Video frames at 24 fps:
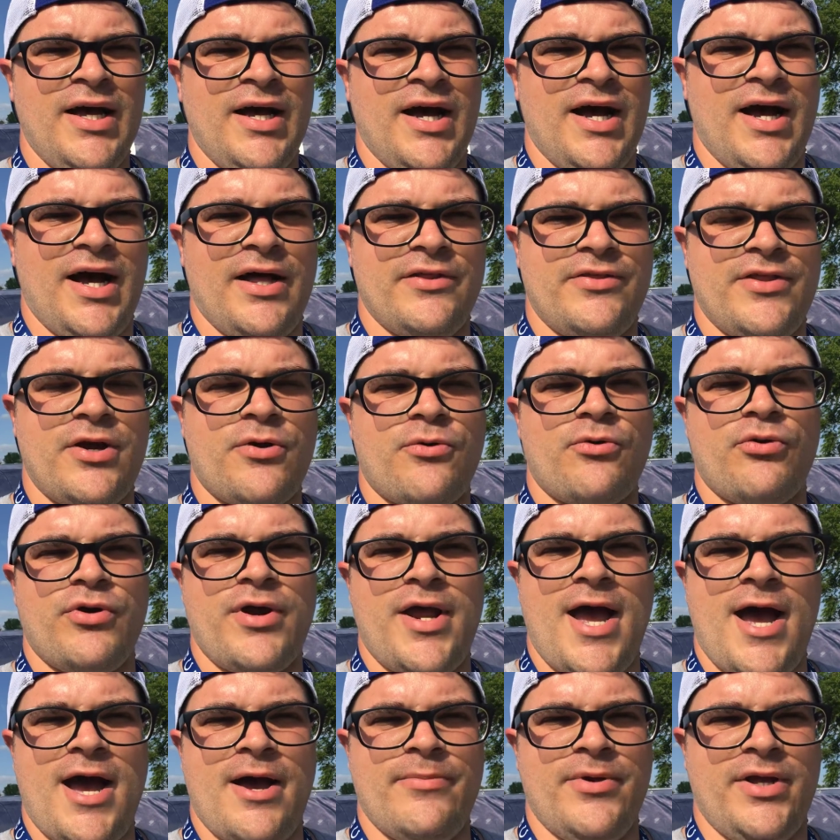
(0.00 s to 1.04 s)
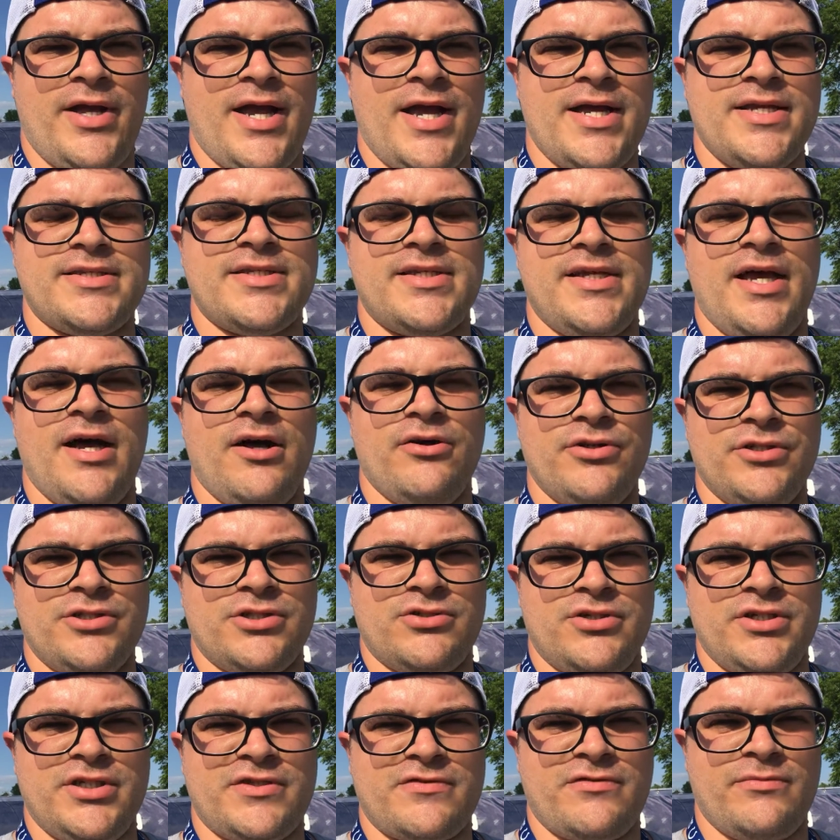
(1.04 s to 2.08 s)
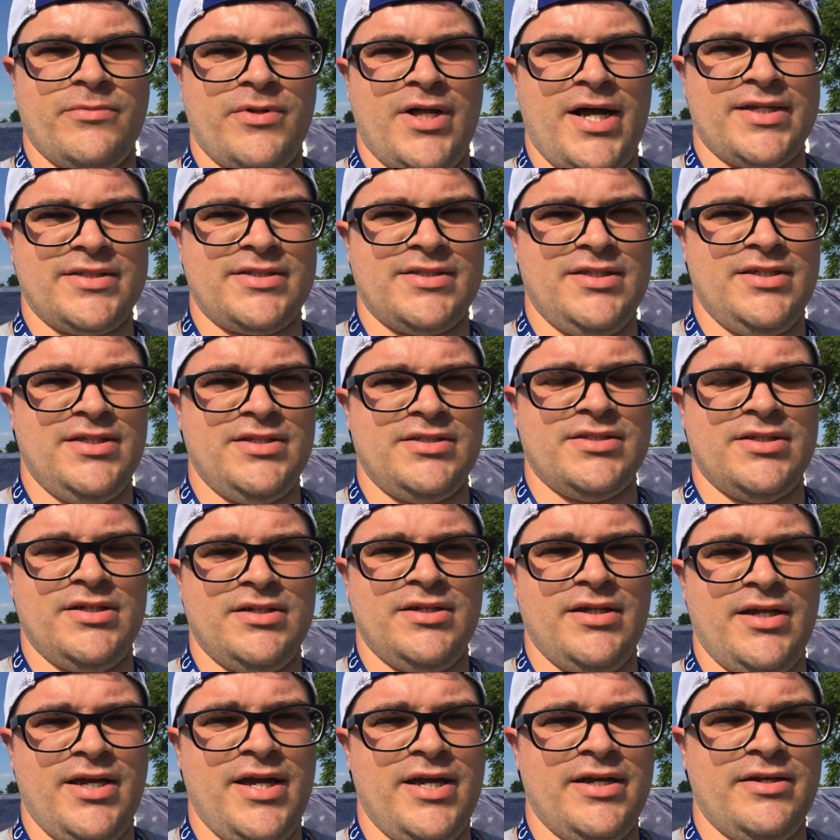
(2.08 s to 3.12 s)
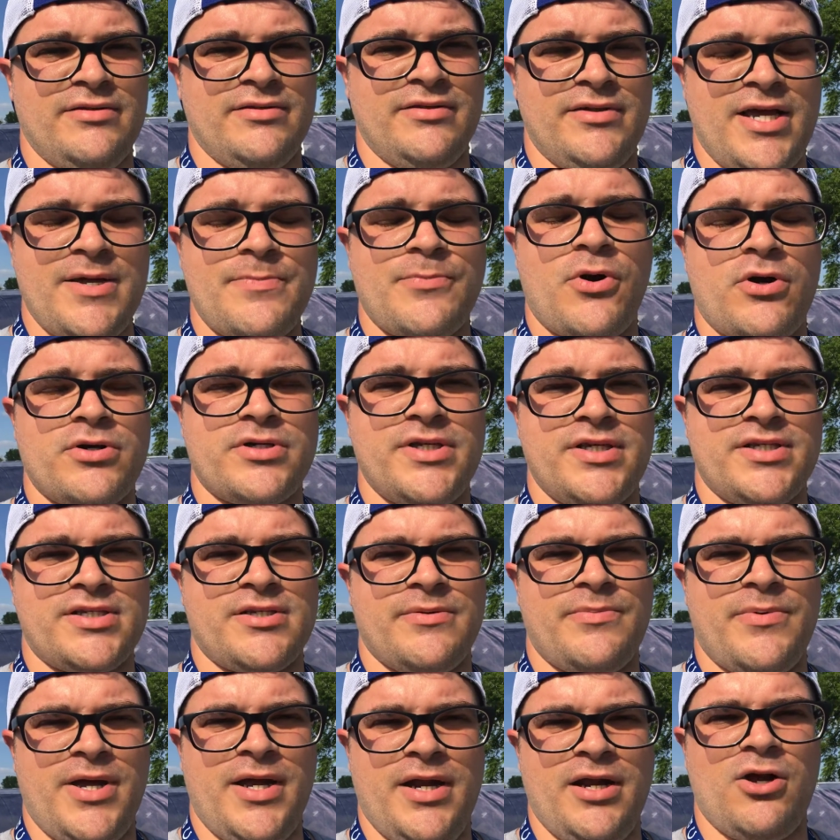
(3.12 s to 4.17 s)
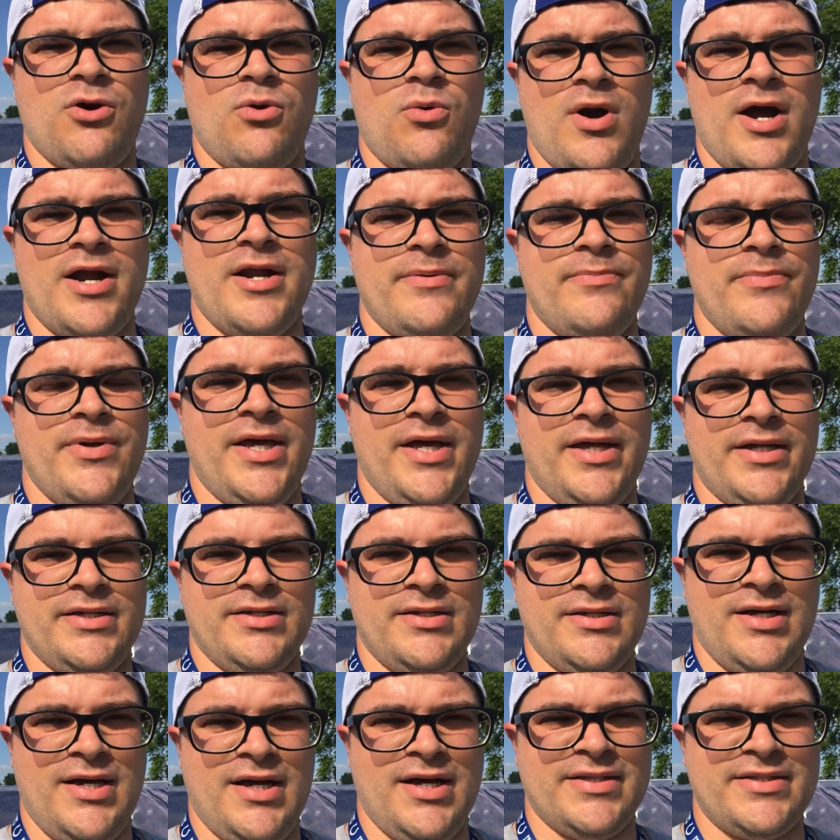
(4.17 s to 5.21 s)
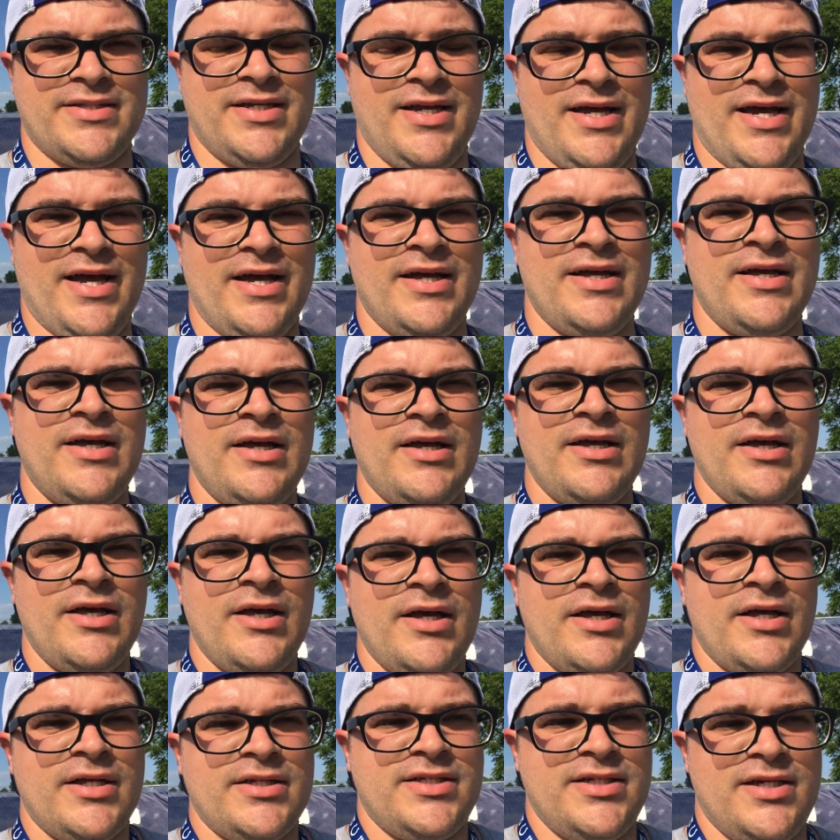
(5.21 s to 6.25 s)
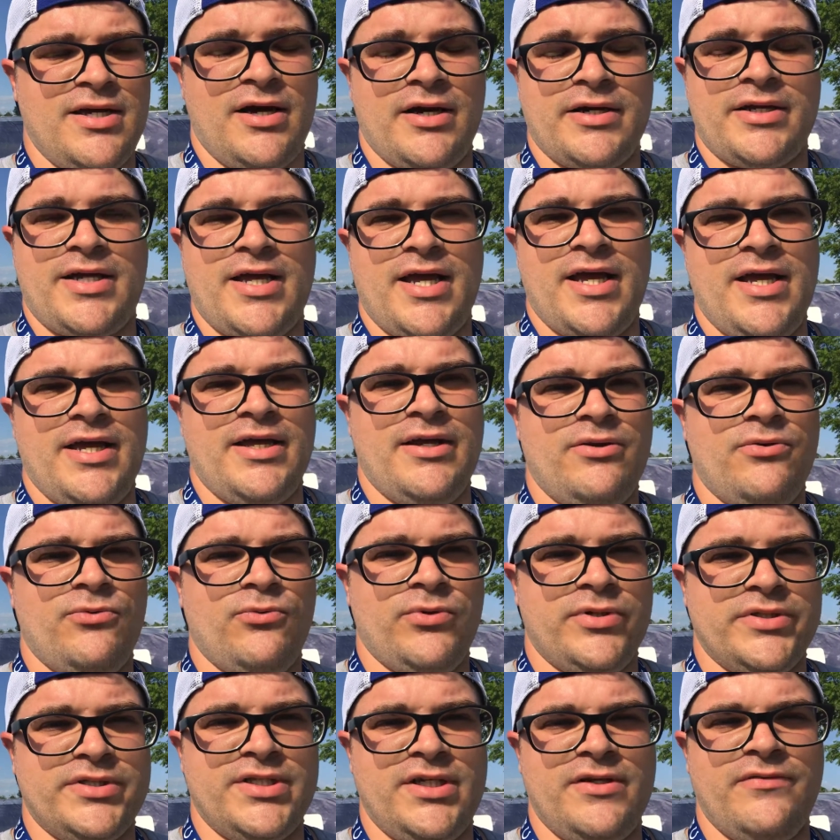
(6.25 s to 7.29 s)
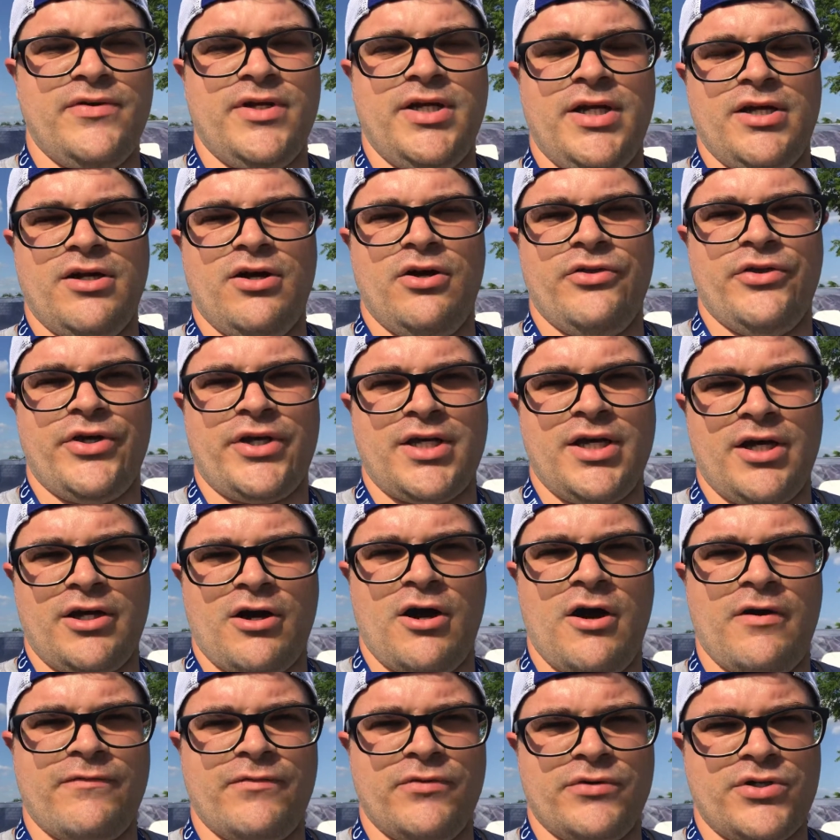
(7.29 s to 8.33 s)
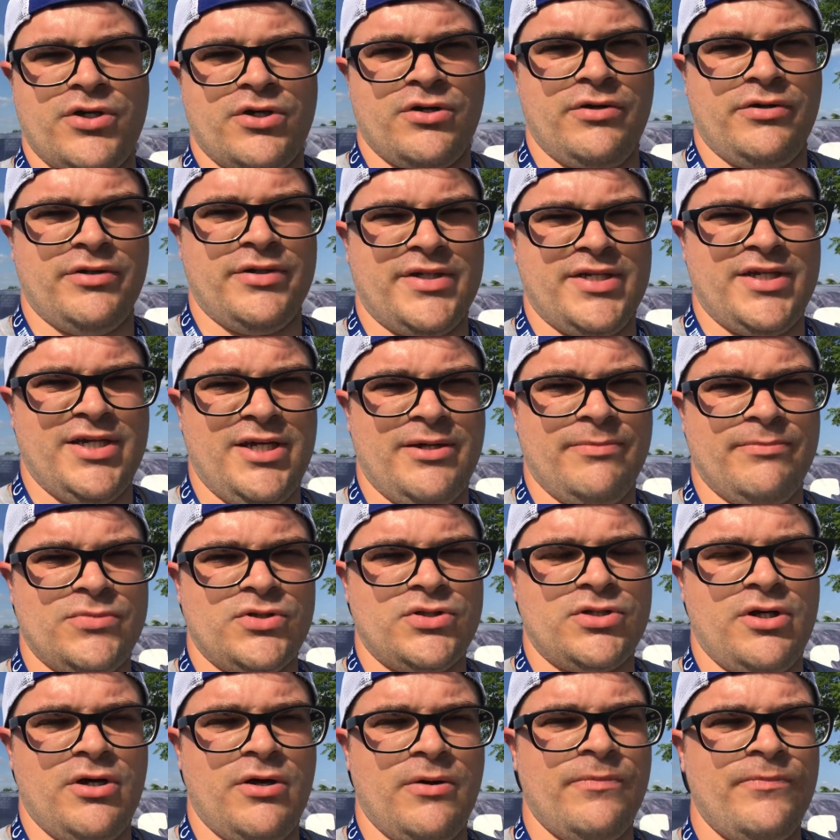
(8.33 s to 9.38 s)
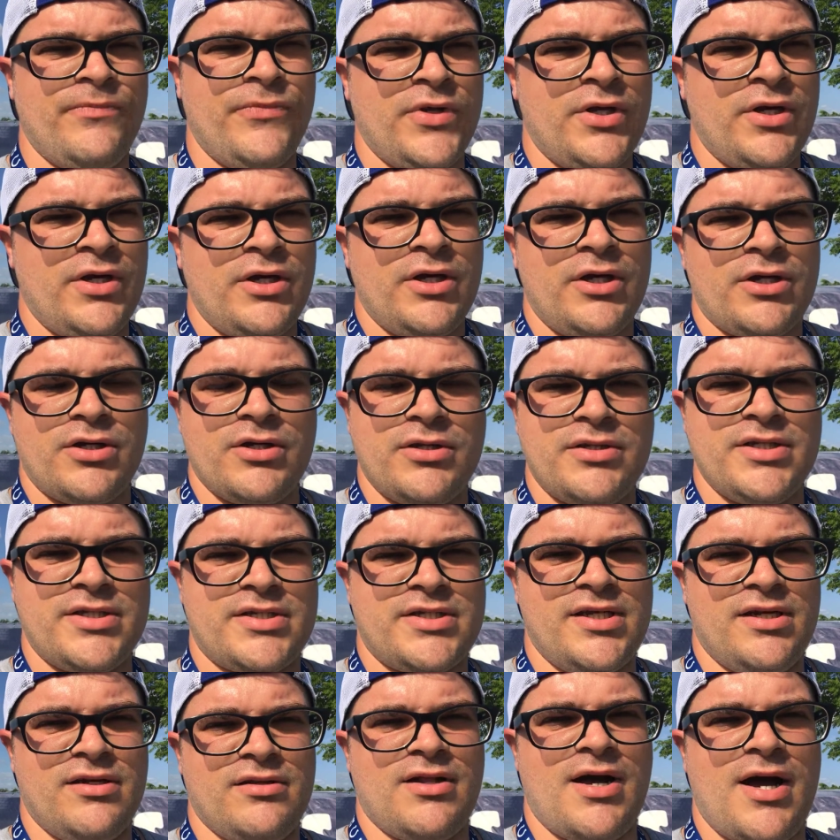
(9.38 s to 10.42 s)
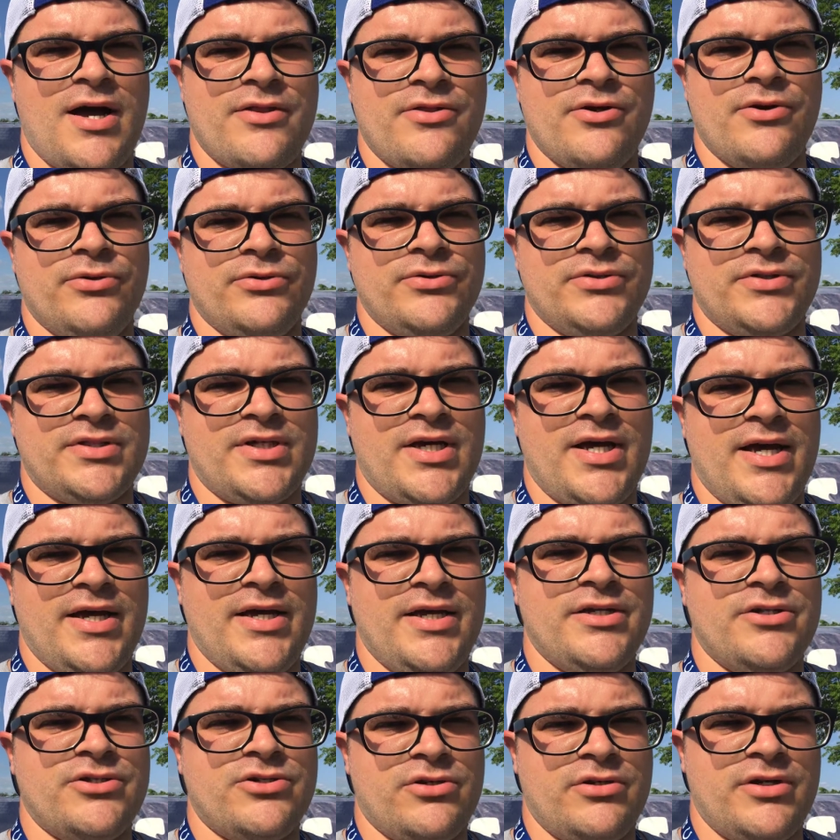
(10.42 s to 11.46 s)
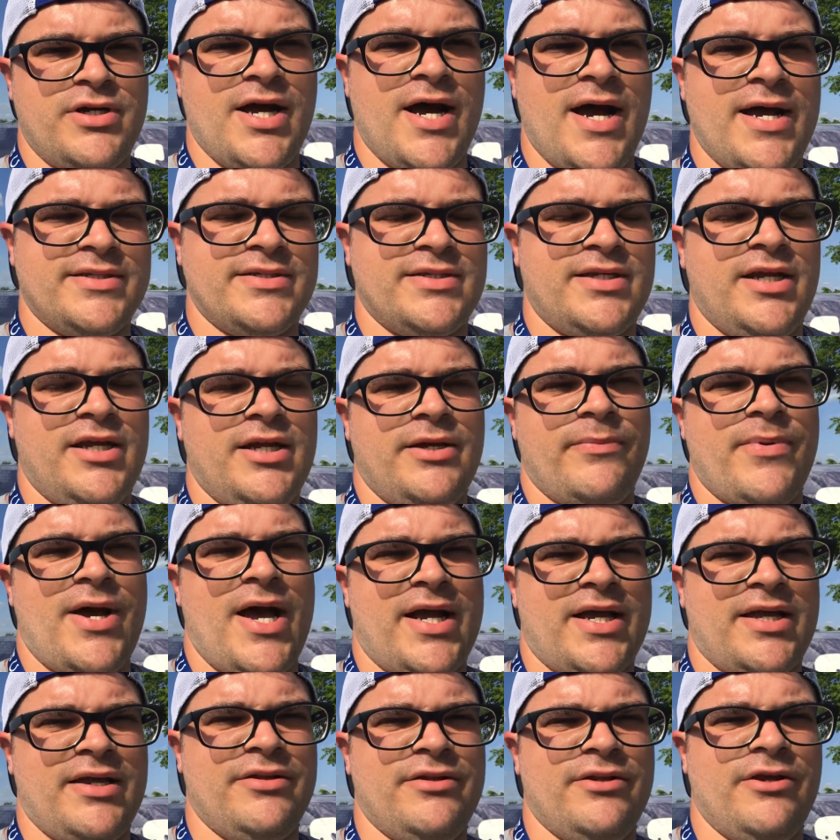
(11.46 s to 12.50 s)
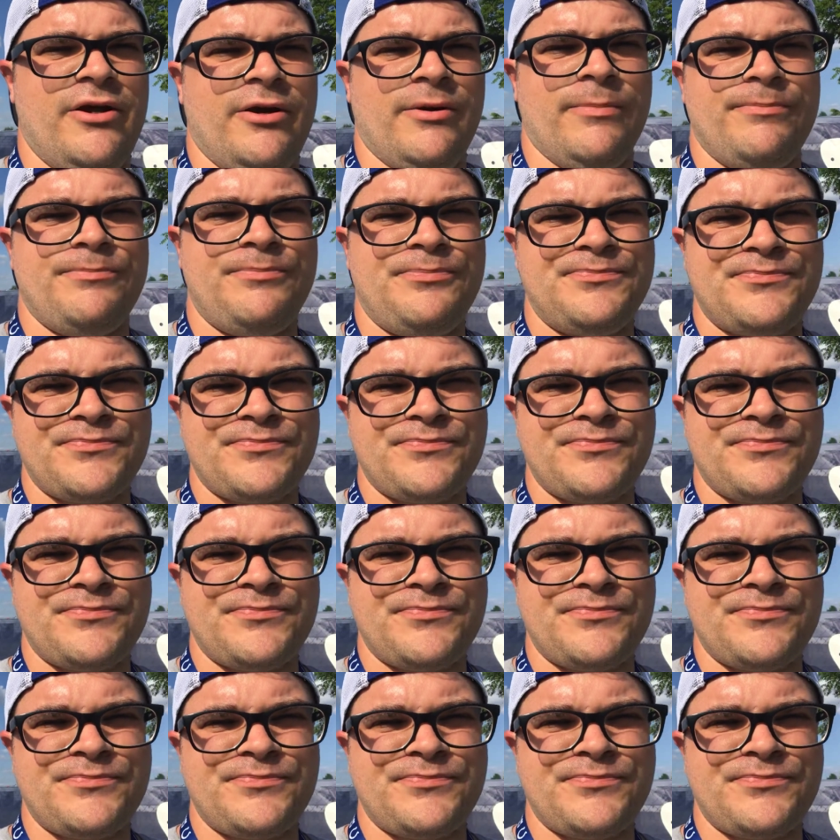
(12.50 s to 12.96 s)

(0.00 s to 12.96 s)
they were rehabbing ACL injuries from last season, and they participated quite a bit today. Deon Cain was even in on the kickoff return team, so good to see a lot of those injured guys getting back in there.